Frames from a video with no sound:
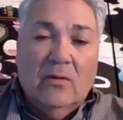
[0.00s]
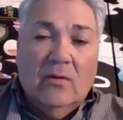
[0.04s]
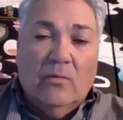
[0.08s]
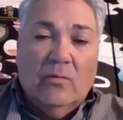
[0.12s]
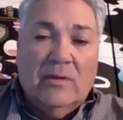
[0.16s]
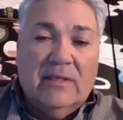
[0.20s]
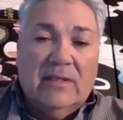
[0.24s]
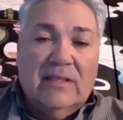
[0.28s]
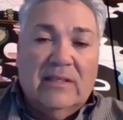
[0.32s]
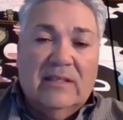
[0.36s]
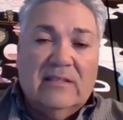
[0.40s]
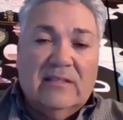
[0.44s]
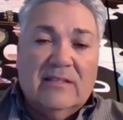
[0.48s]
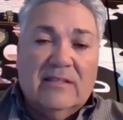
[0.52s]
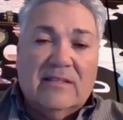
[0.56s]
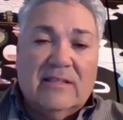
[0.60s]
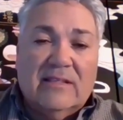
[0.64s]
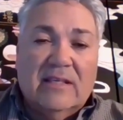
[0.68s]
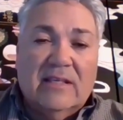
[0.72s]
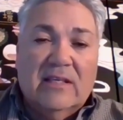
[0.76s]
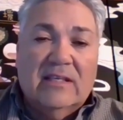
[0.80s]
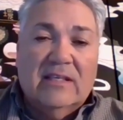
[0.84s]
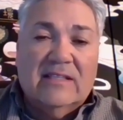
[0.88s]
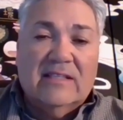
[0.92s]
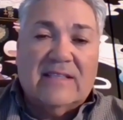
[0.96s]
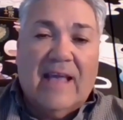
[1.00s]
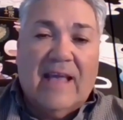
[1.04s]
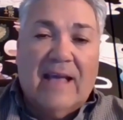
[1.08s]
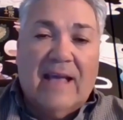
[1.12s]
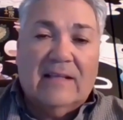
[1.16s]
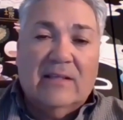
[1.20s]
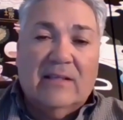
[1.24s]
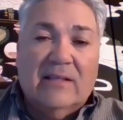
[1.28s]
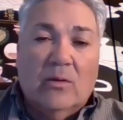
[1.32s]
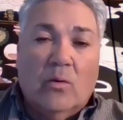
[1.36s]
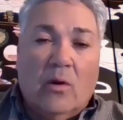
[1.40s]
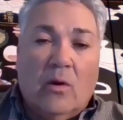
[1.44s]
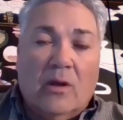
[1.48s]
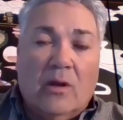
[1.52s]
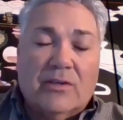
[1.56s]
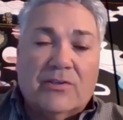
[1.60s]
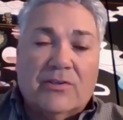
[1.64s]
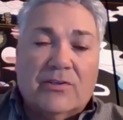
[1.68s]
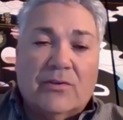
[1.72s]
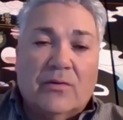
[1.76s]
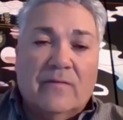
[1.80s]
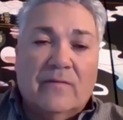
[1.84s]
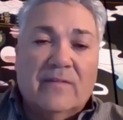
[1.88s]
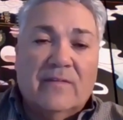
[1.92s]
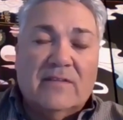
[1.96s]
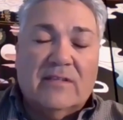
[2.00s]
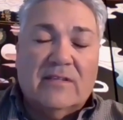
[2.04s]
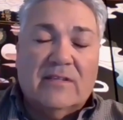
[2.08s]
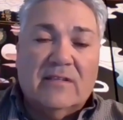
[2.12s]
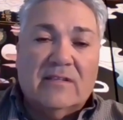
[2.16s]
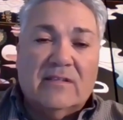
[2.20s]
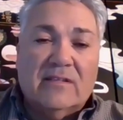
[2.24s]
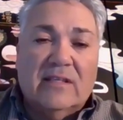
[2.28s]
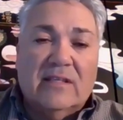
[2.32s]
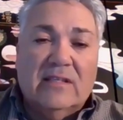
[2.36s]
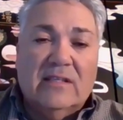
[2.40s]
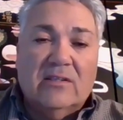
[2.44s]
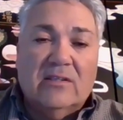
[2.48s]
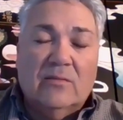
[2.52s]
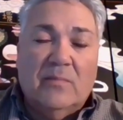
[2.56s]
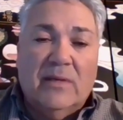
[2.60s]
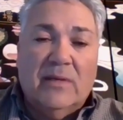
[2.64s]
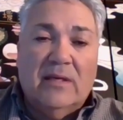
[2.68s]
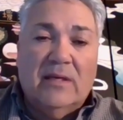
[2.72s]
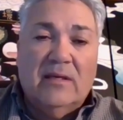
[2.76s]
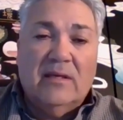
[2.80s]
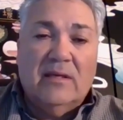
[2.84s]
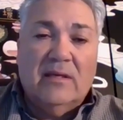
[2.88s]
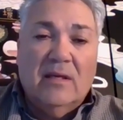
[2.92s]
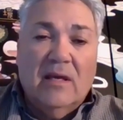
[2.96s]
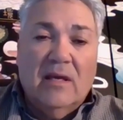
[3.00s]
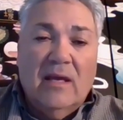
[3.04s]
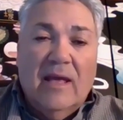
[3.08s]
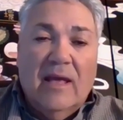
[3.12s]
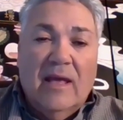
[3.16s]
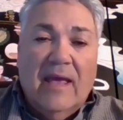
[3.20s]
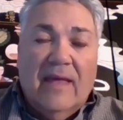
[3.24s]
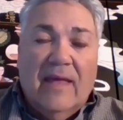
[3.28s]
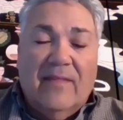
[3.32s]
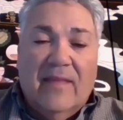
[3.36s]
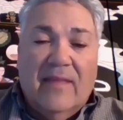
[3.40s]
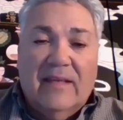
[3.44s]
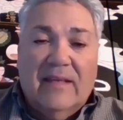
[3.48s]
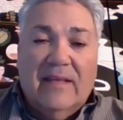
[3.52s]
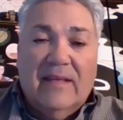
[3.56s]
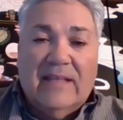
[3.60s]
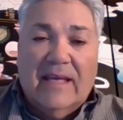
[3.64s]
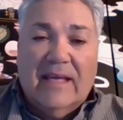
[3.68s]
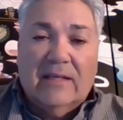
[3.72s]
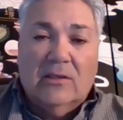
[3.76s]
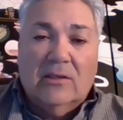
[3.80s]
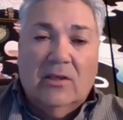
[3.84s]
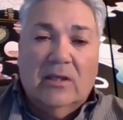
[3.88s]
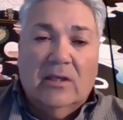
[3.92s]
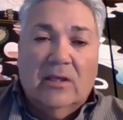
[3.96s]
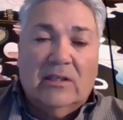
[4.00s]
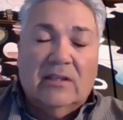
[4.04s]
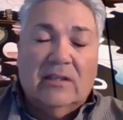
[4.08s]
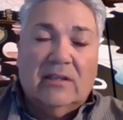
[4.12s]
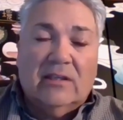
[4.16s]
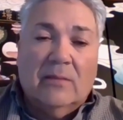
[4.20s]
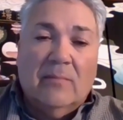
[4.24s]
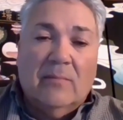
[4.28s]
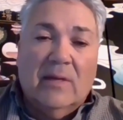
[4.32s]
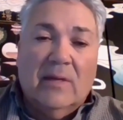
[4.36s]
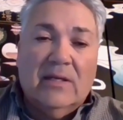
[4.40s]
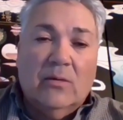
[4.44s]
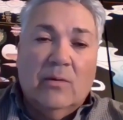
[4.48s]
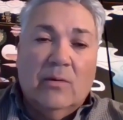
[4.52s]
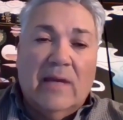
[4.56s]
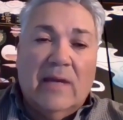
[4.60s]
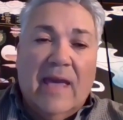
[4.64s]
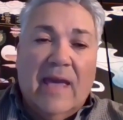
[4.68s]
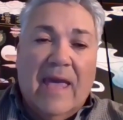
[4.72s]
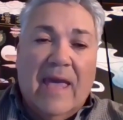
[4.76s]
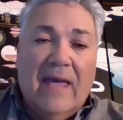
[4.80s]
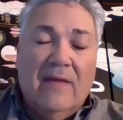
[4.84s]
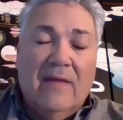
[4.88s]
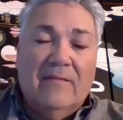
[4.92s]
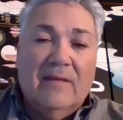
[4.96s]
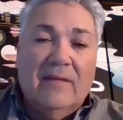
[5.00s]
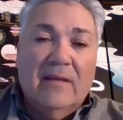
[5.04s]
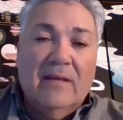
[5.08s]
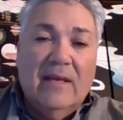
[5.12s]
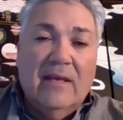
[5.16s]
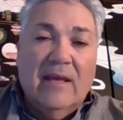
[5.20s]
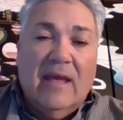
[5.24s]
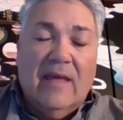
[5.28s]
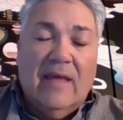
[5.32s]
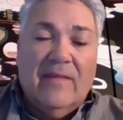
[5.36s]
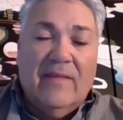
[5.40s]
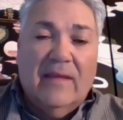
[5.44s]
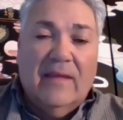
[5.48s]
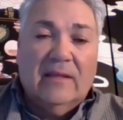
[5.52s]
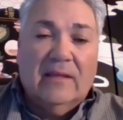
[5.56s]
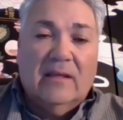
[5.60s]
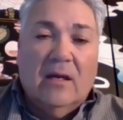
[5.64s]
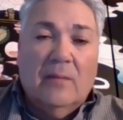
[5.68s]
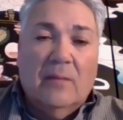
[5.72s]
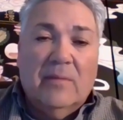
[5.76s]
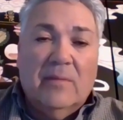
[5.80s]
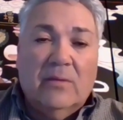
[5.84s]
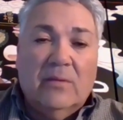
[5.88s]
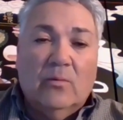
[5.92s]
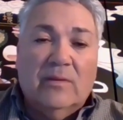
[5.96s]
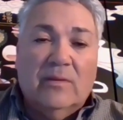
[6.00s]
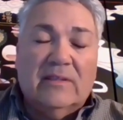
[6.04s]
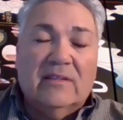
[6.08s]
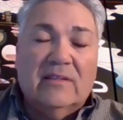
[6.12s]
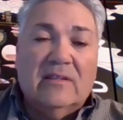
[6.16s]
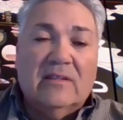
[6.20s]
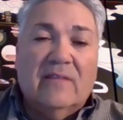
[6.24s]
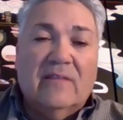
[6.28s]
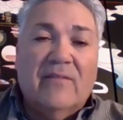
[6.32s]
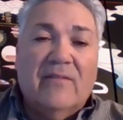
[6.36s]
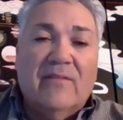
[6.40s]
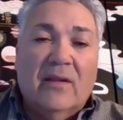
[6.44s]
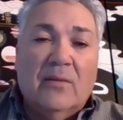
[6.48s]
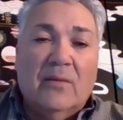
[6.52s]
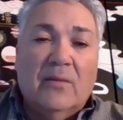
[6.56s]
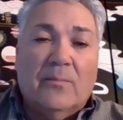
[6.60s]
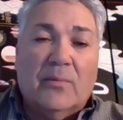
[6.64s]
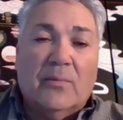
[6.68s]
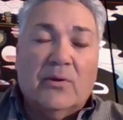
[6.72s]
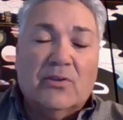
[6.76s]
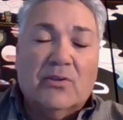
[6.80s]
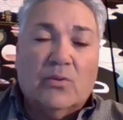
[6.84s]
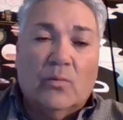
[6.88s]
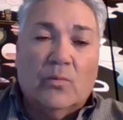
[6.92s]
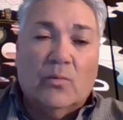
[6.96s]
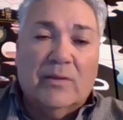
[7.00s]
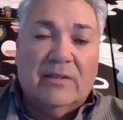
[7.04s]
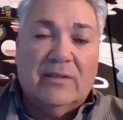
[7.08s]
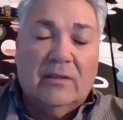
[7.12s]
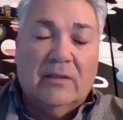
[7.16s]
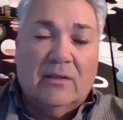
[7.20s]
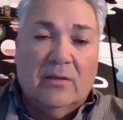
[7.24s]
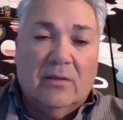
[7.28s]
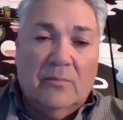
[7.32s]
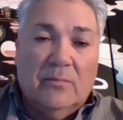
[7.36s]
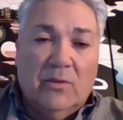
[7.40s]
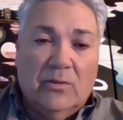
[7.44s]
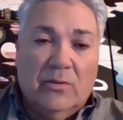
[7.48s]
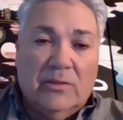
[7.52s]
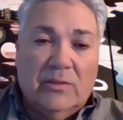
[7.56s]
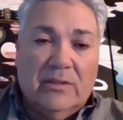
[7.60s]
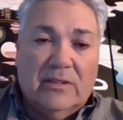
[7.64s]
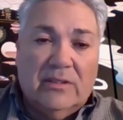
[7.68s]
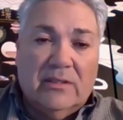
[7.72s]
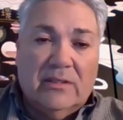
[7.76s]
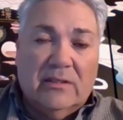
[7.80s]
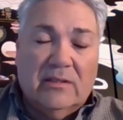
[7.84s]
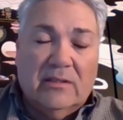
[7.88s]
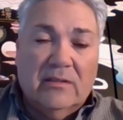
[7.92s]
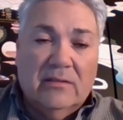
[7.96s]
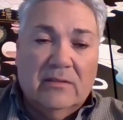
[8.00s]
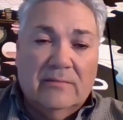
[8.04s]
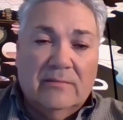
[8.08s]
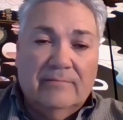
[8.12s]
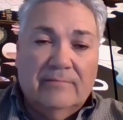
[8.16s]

We need to see exactly where our services need to be, and then take a look at the money we have, and then come in with the developers with the community.